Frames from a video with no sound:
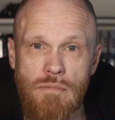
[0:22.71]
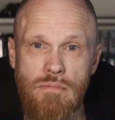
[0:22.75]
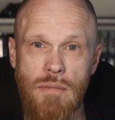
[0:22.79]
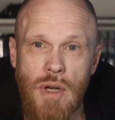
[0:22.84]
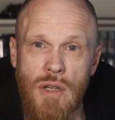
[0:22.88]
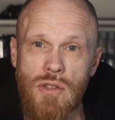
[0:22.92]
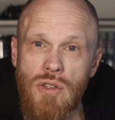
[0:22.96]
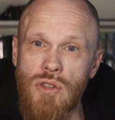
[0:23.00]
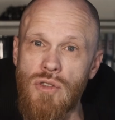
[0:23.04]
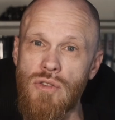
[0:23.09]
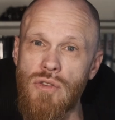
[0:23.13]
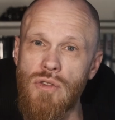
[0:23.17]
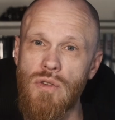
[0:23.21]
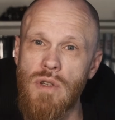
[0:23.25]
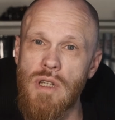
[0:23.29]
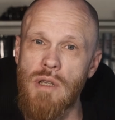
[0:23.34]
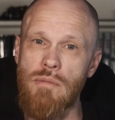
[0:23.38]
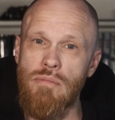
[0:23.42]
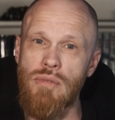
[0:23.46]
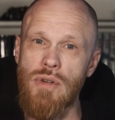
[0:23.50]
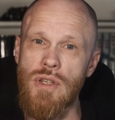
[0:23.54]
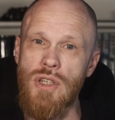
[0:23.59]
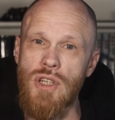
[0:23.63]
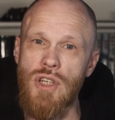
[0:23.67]
But to truly
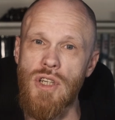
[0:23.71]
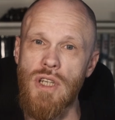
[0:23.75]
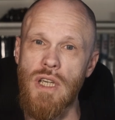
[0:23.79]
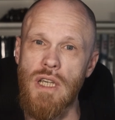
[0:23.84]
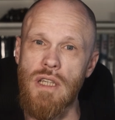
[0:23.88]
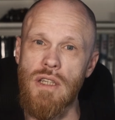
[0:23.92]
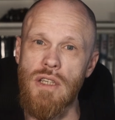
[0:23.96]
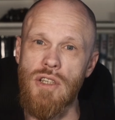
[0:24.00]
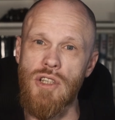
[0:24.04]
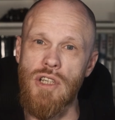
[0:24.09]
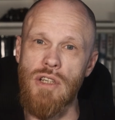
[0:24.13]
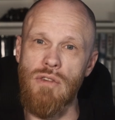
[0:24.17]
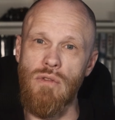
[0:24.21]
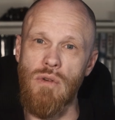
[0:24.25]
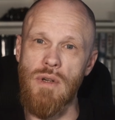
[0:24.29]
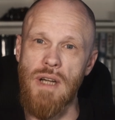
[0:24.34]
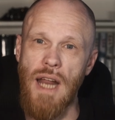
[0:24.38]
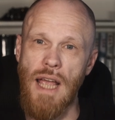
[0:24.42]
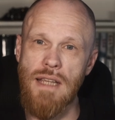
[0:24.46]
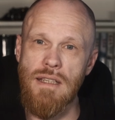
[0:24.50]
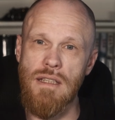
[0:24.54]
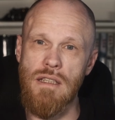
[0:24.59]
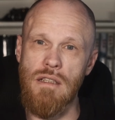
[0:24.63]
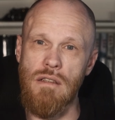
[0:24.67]
appreciate the sheer
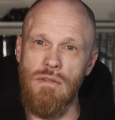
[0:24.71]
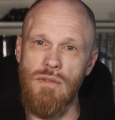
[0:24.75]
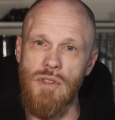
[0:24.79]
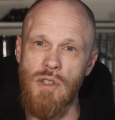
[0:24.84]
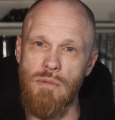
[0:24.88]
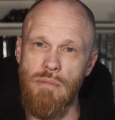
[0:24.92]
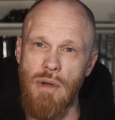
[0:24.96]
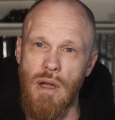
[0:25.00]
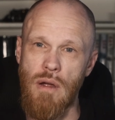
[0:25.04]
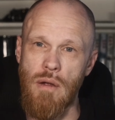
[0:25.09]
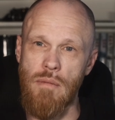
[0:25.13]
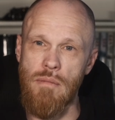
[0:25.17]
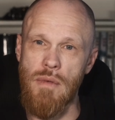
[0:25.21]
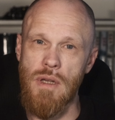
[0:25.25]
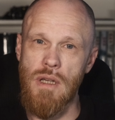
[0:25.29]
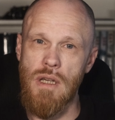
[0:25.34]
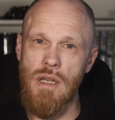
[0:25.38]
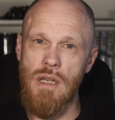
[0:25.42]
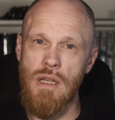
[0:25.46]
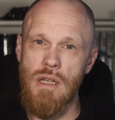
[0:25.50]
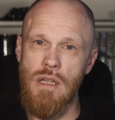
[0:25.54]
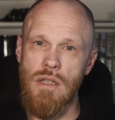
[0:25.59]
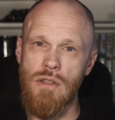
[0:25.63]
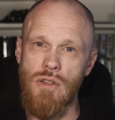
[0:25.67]
audacity of this poem,
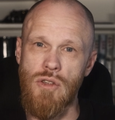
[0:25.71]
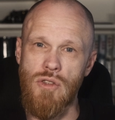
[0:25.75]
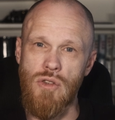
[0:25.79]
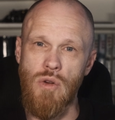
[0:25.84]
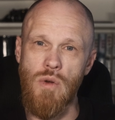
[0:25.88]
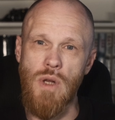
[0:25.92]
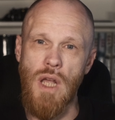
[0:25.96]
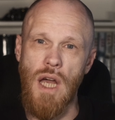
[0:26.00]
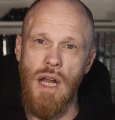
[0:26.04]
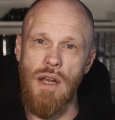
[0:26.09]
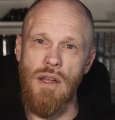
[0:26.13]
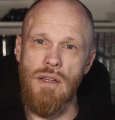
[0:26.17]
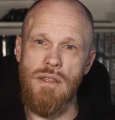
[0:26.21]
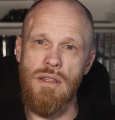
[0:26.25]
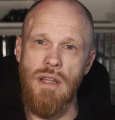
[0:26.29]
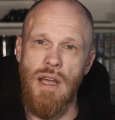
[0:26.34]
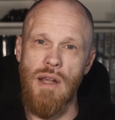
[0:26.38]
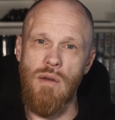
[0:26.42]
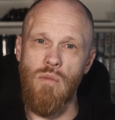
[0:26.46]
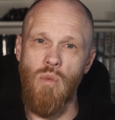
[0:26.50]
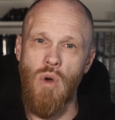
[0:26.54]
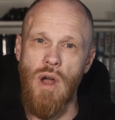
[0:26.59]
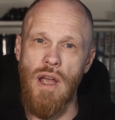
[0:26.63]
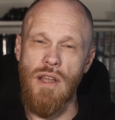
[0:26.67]
to truly
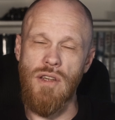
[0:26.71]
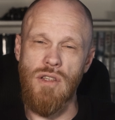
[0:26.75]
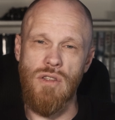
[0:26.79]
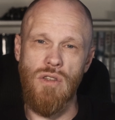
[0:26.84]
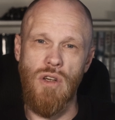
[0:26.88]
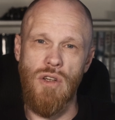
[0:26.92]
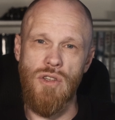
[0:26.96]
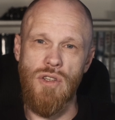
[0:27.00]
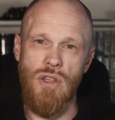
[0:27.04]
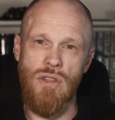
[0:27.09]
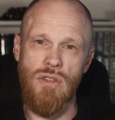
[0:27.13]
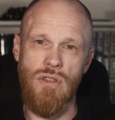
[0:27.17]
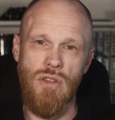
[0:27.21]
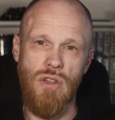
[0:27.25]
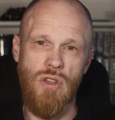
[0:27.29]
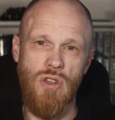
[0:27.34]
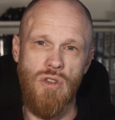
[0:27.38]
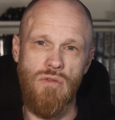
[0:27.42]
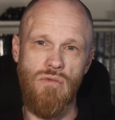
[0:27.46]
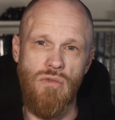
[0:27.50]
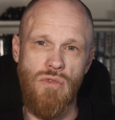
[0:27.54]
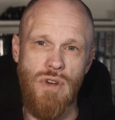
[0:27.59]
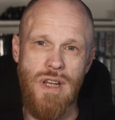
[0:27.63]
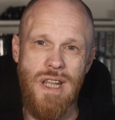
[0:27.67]
understand why it's not just a
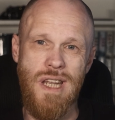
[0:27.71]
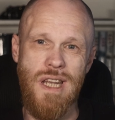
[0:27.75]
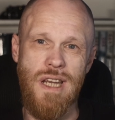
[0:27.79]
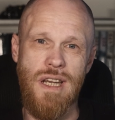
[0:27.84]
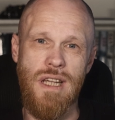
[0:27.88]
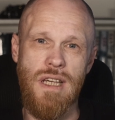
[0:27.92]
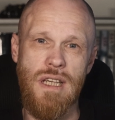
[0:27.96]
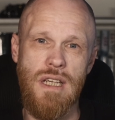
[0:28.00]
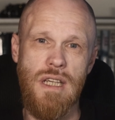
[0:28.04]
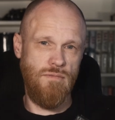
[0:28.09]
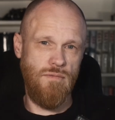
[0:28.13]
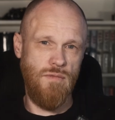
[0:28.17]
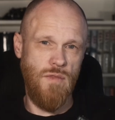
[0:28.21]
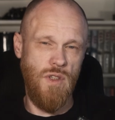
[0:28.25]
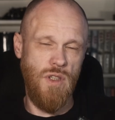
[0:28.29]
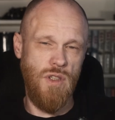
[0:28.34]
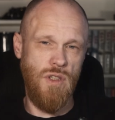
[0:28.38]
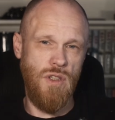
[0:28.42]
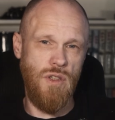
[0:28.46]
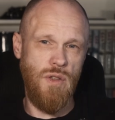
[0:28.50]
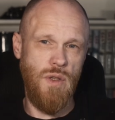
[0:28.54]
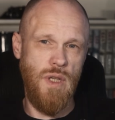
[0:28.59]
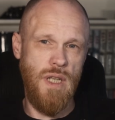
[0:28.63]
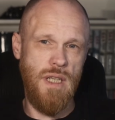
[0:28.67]
good read,
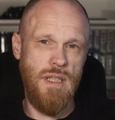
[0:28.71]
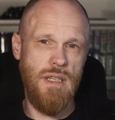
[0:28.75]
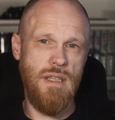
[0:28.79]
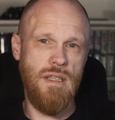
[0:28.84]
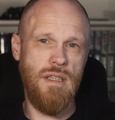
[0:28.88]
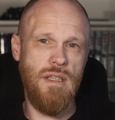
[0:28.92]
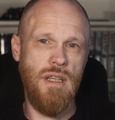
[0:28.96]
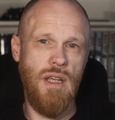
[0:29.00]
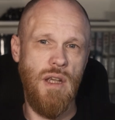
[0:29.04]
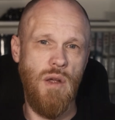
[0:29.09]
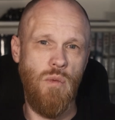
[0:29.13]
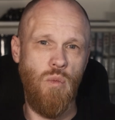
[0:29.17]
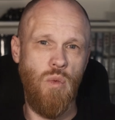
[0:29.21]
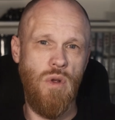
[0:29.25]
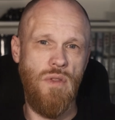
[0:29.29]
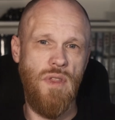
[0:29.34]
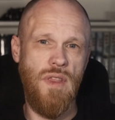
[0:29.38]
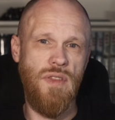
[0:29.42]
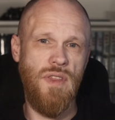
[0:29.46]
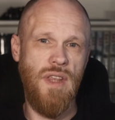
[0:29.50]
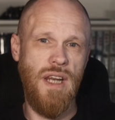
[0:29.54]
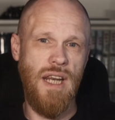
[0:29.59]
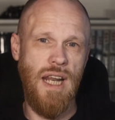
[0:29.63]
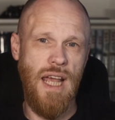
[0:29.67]
you need to see it
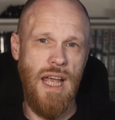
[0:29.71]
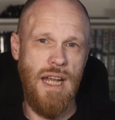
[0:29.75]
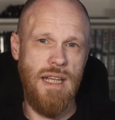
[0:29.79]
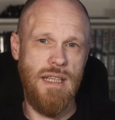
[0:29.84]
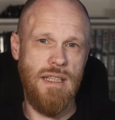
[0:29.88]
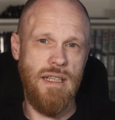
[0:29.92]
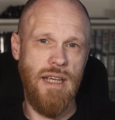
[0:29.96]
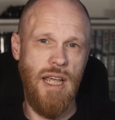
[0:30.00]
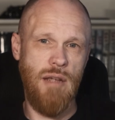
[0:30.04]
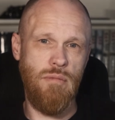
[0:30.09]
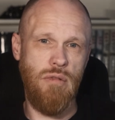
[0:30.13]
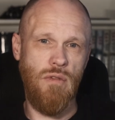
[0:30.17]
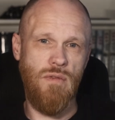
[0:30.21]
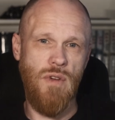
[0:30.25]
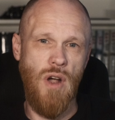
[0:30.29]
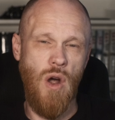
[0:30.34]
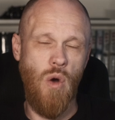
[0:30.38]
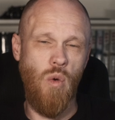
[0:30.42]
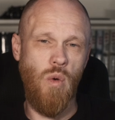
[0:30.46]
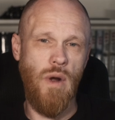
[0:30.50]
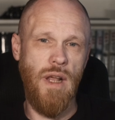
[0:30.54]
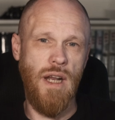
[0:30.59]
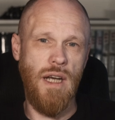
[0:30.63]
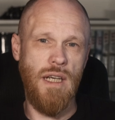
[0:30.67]
within the landscape of
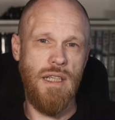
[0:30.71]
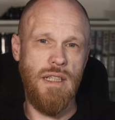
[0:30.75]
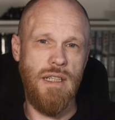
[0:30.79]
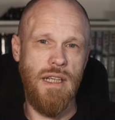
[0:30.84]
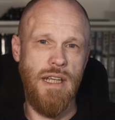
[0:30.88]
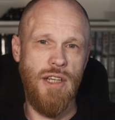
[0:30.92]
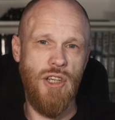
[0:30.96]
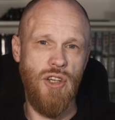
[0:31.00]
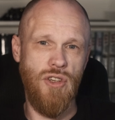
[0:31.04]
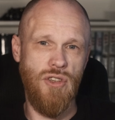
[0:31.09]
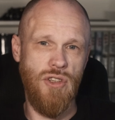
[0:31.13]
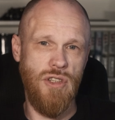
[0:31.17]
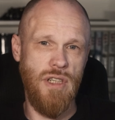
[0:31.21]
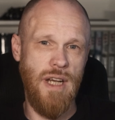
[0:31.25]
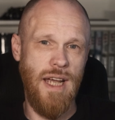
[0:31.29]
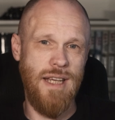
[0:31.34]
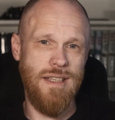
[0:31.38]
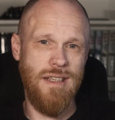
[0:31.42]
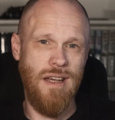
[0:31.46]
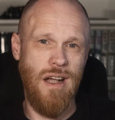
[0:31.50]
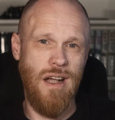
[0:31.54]
Old English literature as a